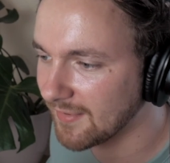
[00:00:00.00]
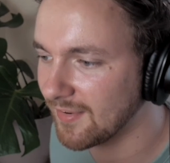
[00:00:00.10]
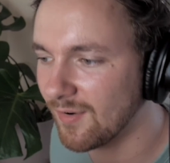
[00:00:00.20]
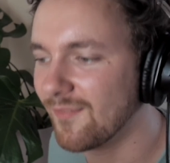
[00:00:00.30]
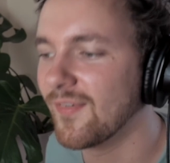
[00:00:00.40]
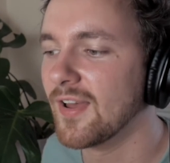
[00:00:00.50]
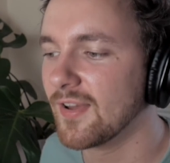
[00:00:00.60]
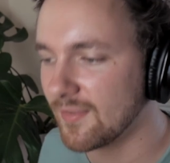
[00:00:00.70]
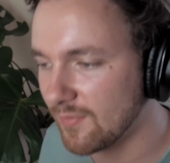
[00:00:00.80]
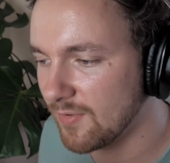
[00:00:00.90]
There's a lot of,
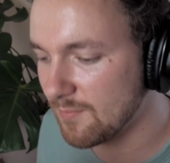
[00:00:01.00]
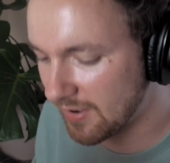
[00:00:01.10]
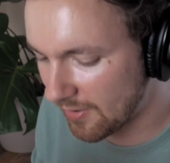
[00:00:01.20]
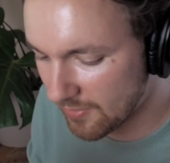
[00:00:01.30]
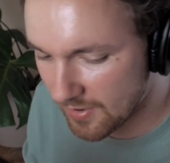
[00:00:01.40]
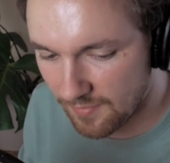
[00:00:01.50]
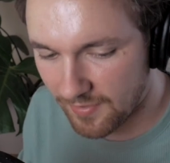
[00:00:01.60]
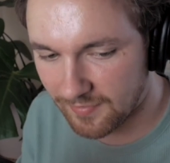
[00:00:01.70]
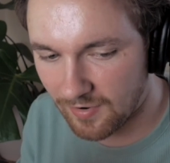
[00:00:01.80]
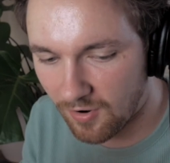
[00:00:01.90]
you know,
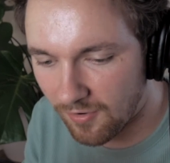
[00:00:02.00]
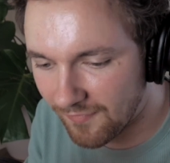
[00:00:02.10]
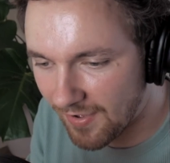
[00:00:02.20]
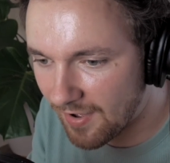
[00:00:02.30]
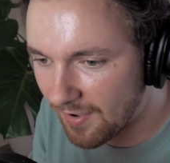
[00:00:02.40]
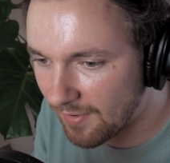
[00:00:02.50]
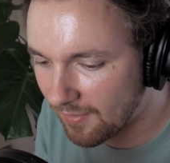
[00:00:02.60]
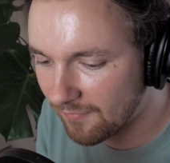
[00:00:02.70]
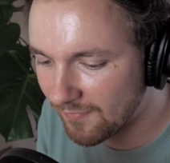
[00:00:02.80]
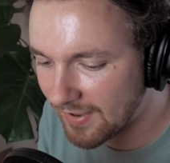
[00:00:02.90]
there's a lot
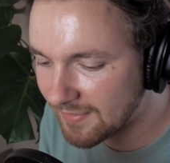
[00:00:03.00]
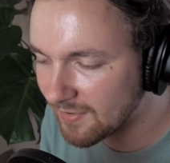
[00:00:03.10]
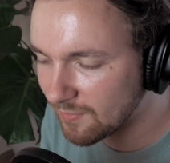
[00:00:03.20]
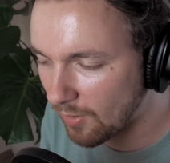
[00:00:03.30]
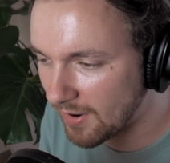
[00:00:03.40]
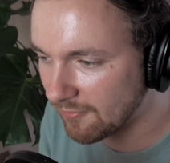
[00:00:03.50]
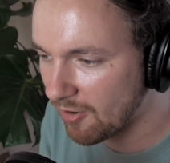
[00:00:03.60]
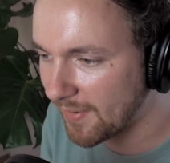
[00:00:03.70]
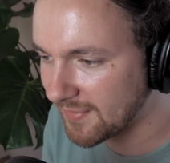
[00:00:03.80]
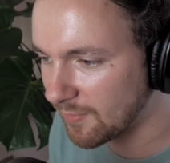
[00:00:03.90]
of intertwining
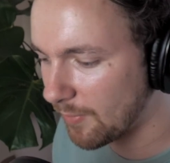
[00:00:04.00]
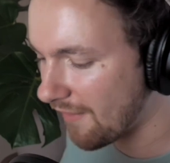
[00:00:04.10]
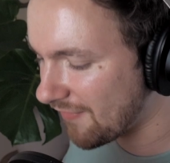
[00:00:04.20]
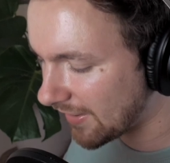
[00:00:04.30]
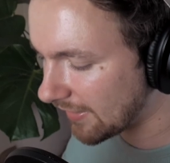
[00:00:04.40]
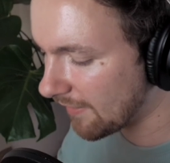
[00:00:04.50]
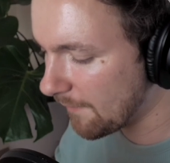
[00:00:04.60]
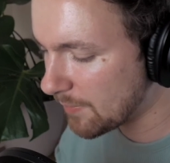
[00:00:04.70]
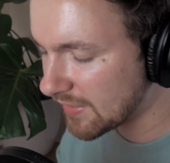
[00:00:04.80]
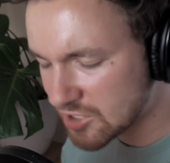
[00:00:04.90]
romances. But I think
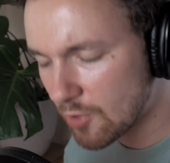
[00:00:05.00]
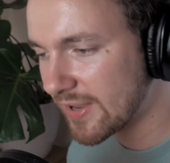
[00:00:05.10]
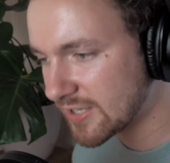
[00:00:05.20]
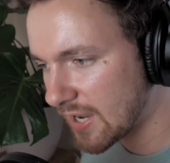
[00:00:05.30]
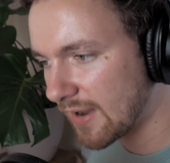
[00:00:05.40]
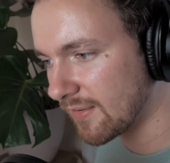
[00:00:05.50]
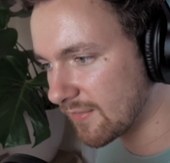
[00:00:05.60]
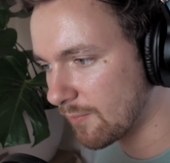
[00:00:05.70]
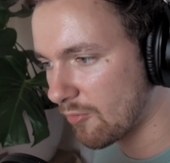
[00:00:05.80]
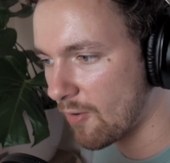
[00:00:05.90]
Joey and
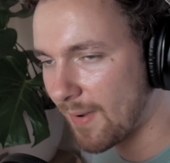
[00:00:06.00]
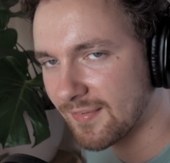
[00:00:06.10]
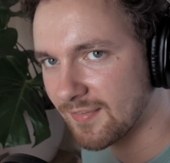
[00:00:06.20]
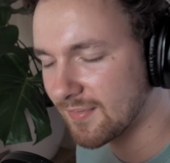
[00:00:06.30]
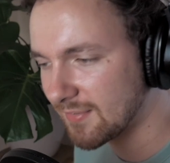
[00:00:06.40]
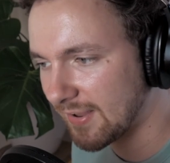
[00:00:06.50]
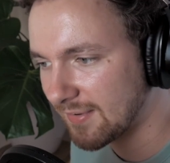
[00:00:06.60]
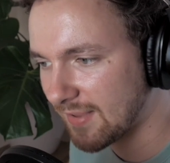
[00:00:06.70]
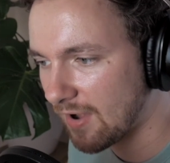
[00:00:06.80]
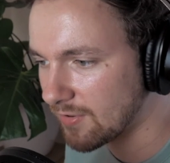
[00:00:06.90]
Chandler's the bromance that
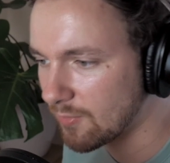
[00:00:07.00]
sticks out.